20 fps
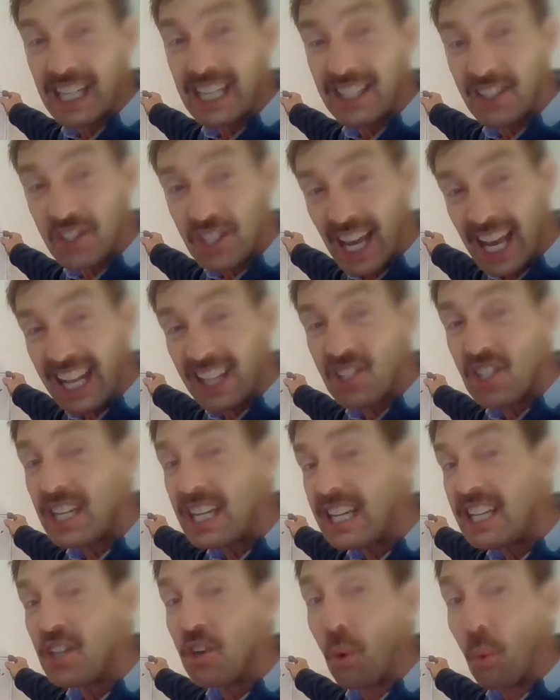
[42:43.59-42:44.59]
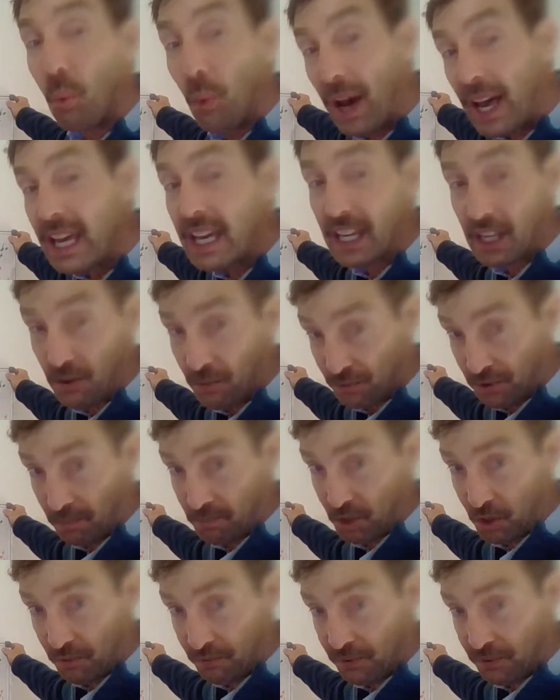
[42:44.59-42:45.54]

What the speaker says: It takes heat away from your